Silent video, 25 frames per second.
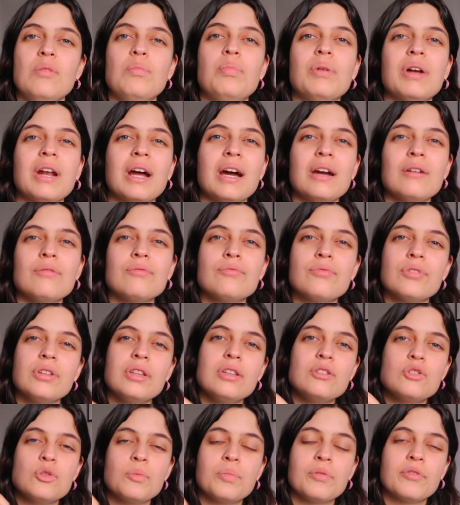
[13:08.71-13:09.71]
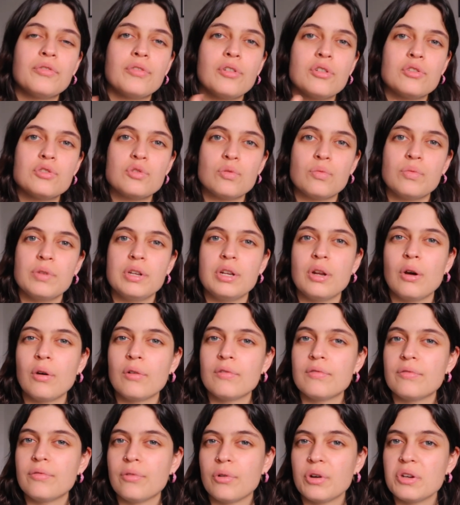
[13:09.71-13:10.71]
But I really do prefer to read
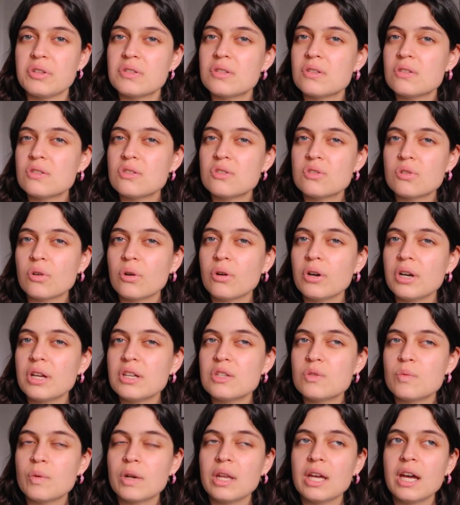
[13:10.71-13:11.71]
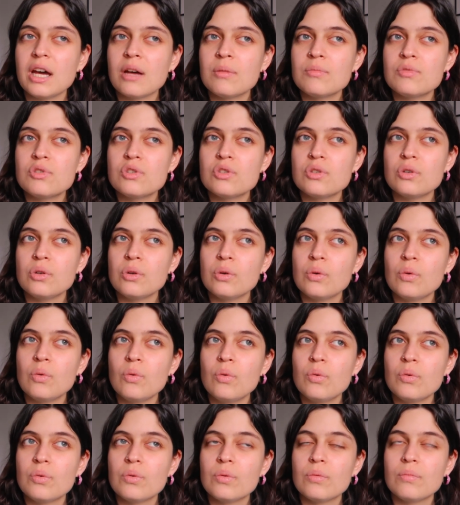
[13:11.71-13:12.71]
on voices stories when it comes
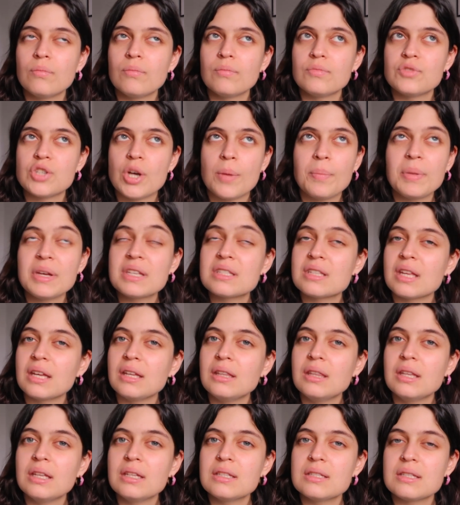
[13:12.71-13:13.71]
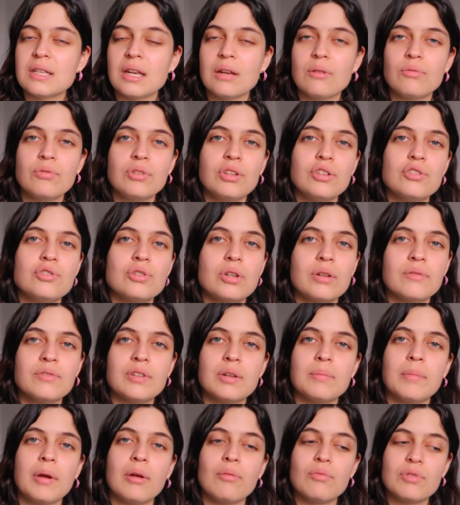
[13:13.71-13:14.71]
to topics like this, and I really should have
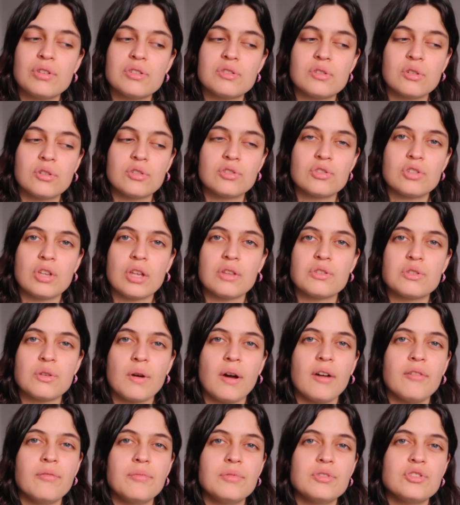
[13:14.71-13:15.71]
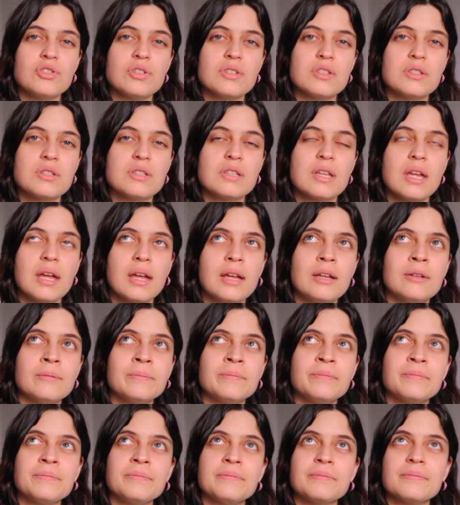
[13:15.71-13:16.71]
done my research. And so I've been just,
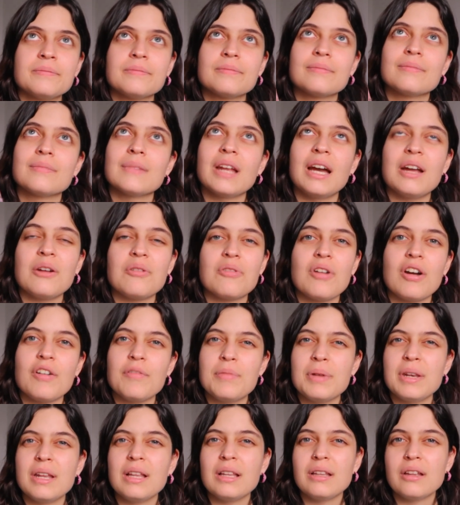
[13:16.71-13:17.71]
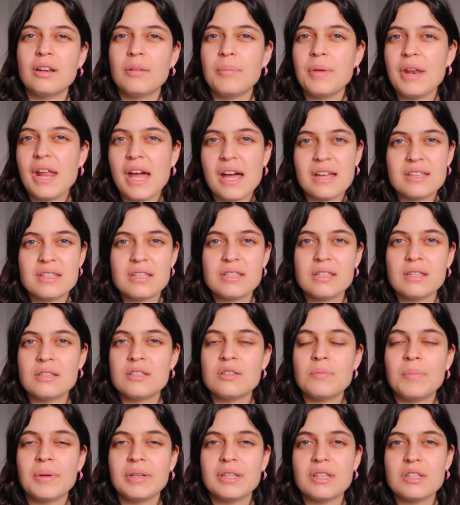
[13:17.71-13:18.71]
I don't know, I've been a little bit
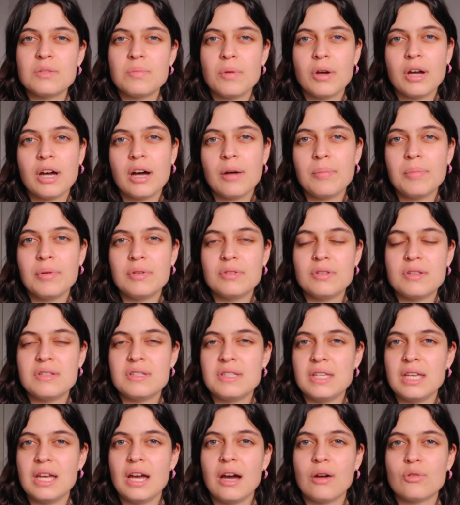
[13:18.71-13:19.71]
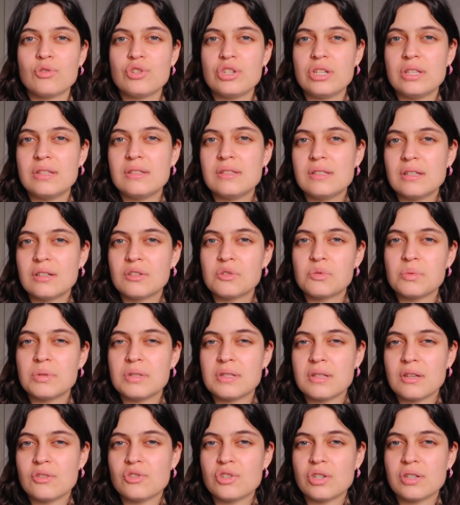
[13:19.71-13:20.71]
hesitant to pick this book up and to see how she deals
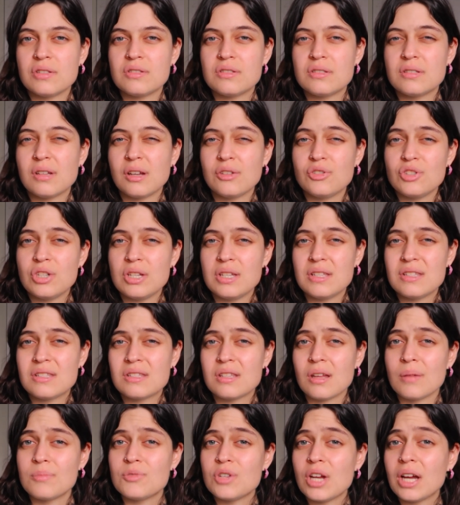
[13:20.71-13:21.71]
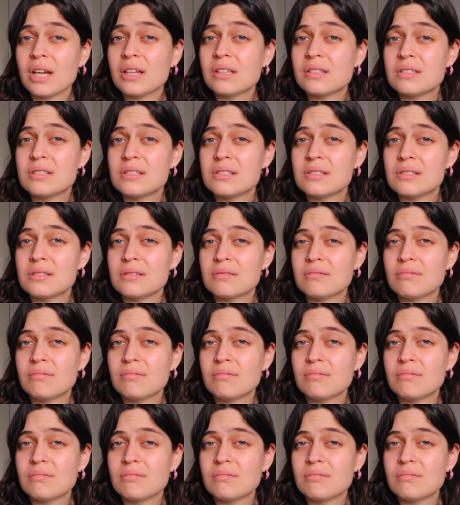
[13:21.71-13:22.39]
with such a touchy subject.